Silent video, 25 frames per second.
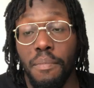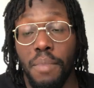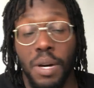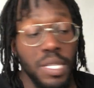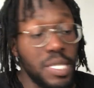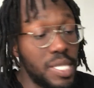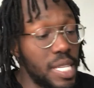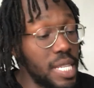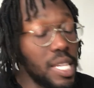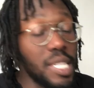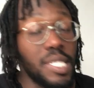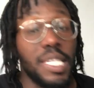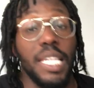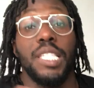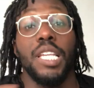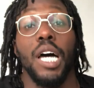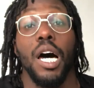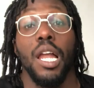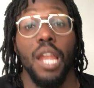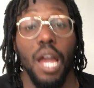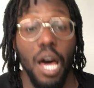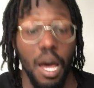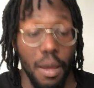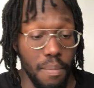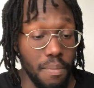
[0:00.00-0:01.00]
Set the
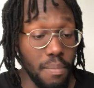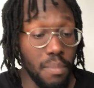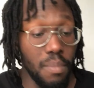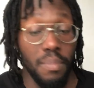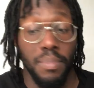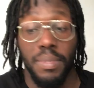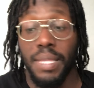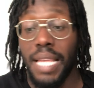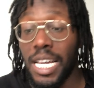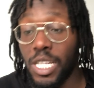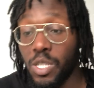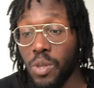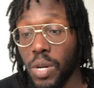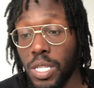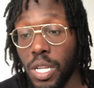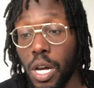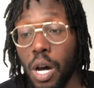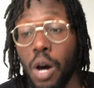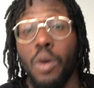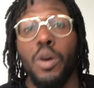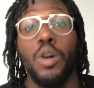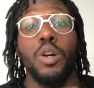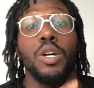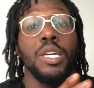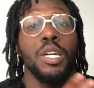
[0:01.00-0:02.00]
alarm. X amount.
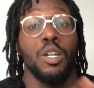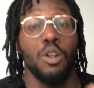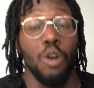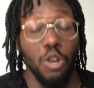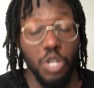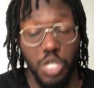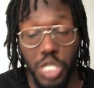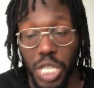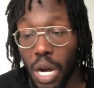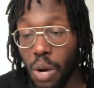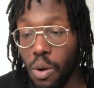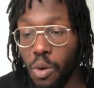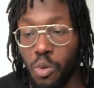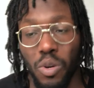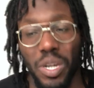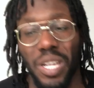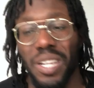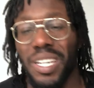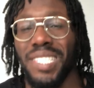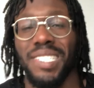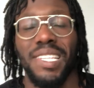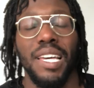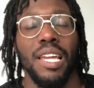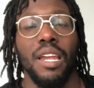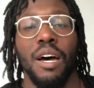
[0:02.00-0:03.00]
Oh, you call shower. You
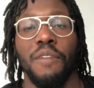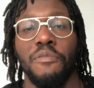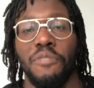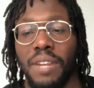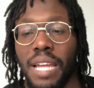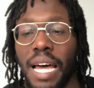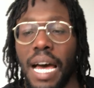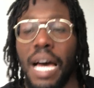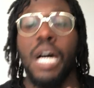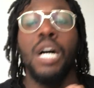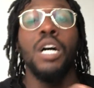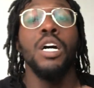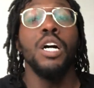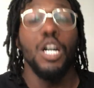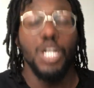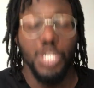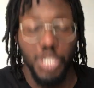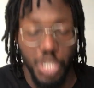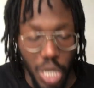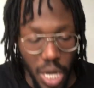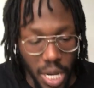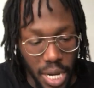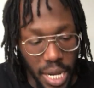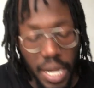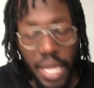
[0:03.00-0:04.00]
need to set an alarm for that.
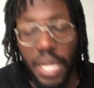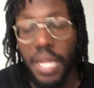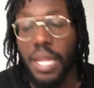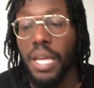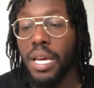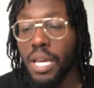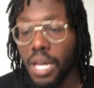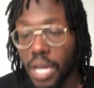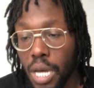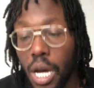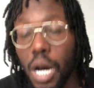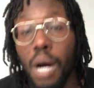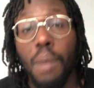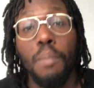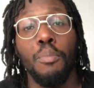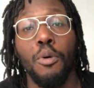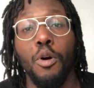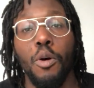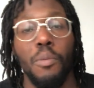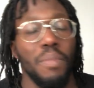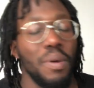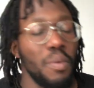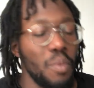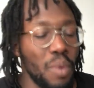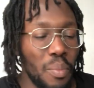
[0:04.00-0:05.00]
Journaling.
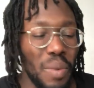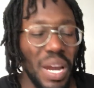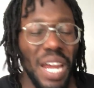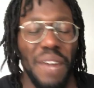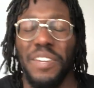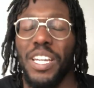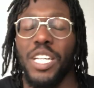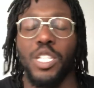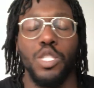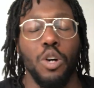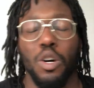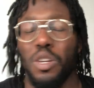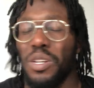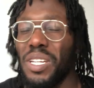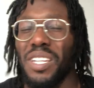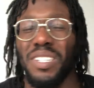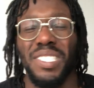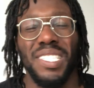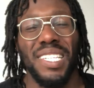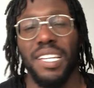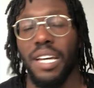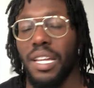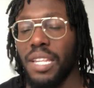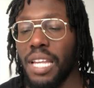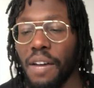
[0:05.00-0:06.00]
Boom. Whenever you're done, you need to
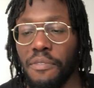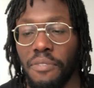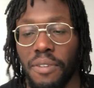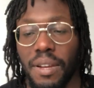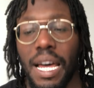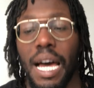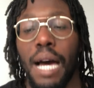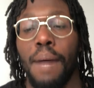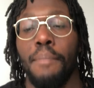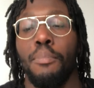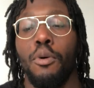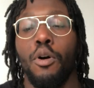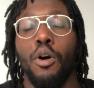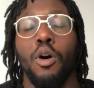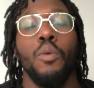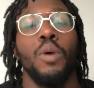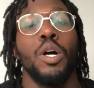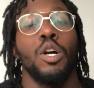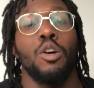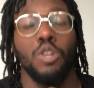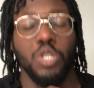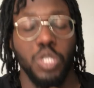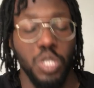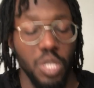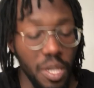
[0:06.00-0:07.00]
set an alarm for that. But when
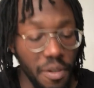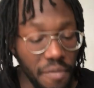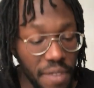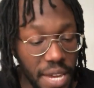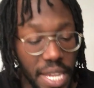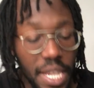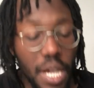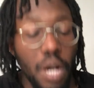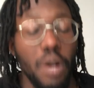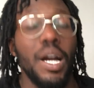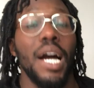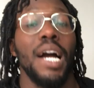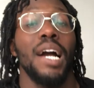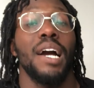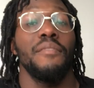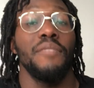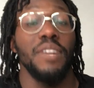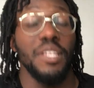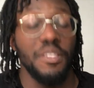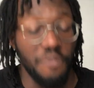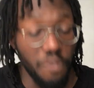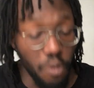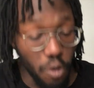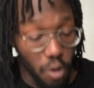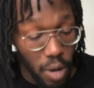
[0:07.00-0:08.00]
it goes to the video, okay, I'm gonna
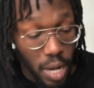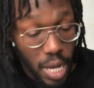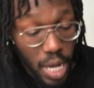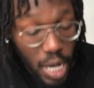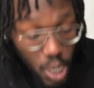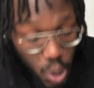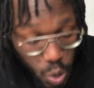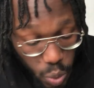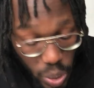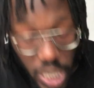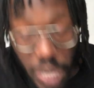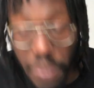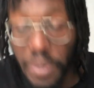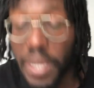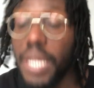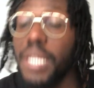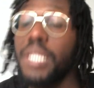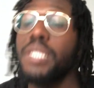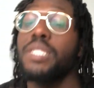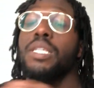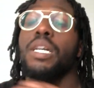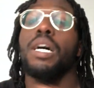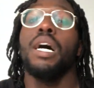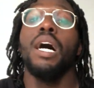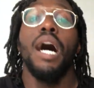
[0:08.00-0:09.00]
read for 20
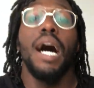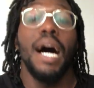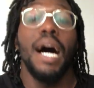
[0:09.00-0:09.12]
minutes.